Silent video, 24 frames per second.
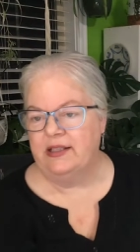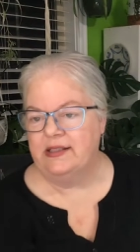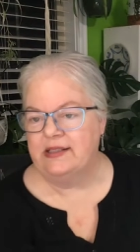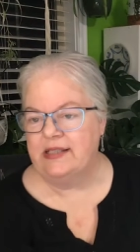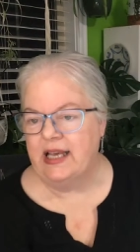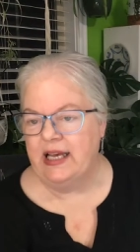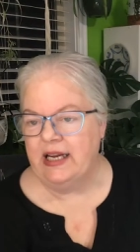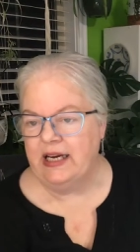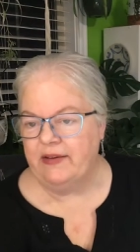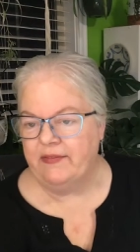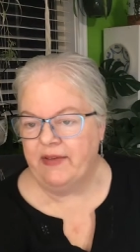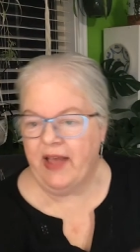it's
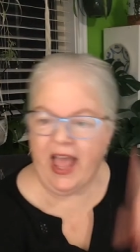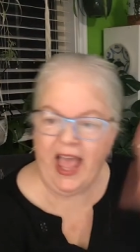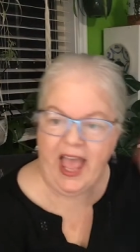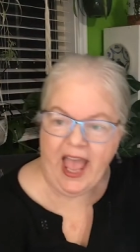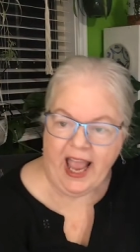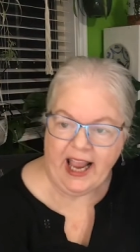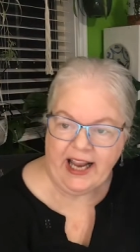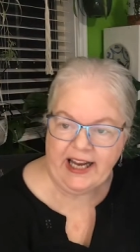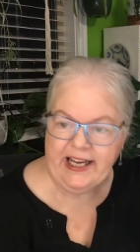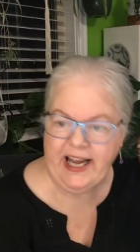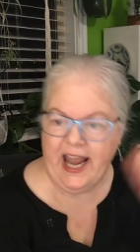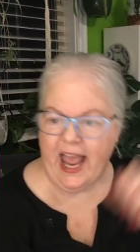kind of
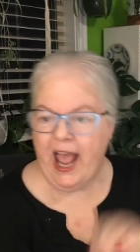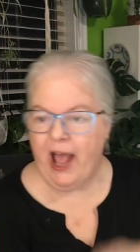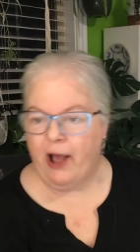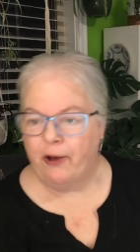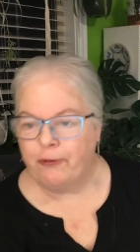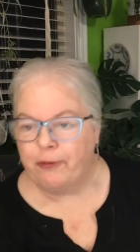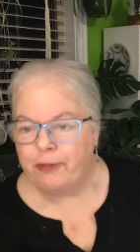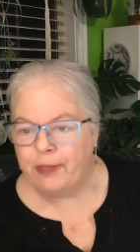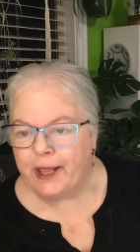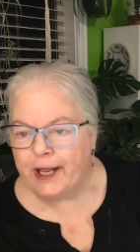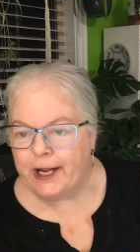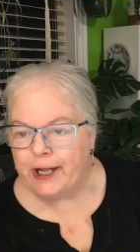act now,
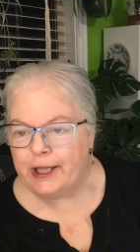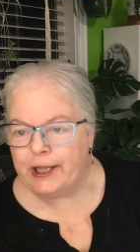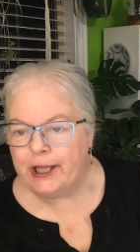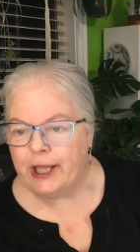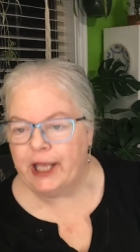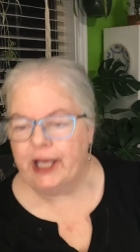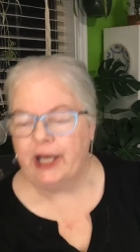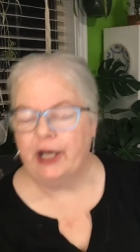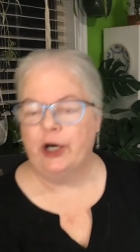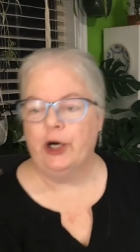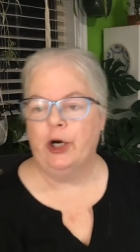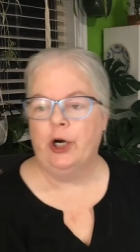think
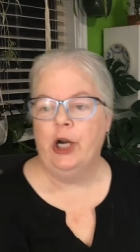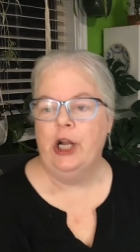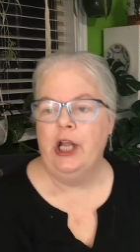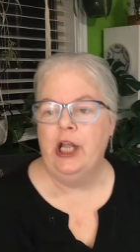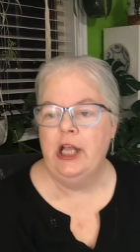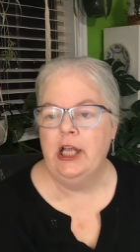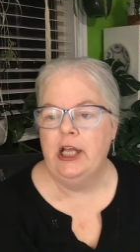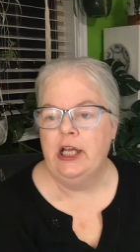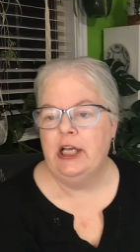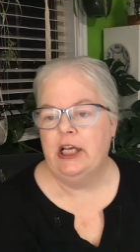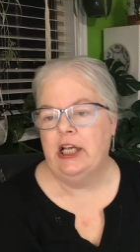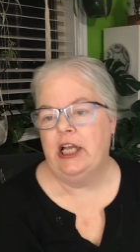later
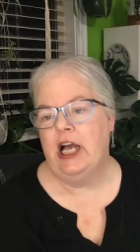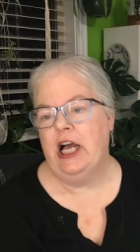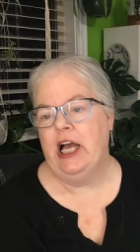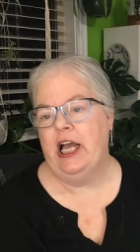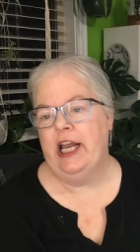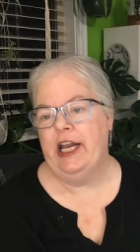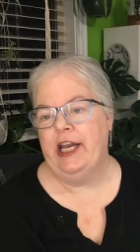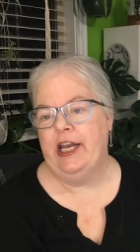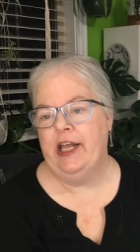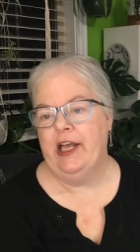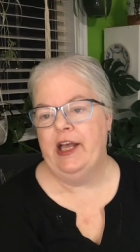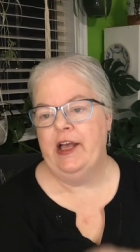
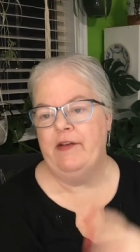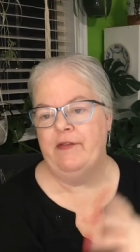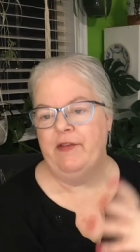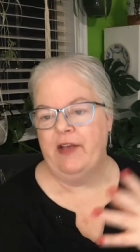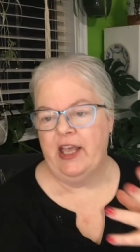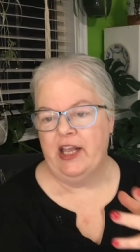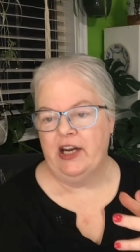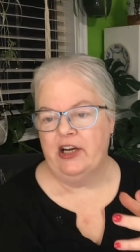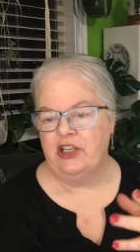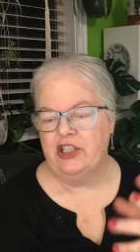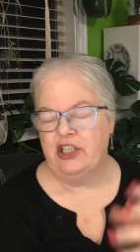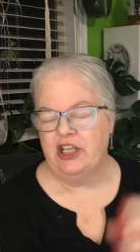kind of
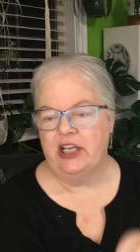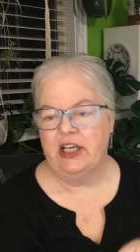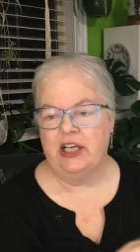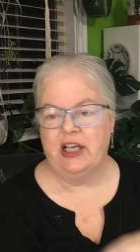energy.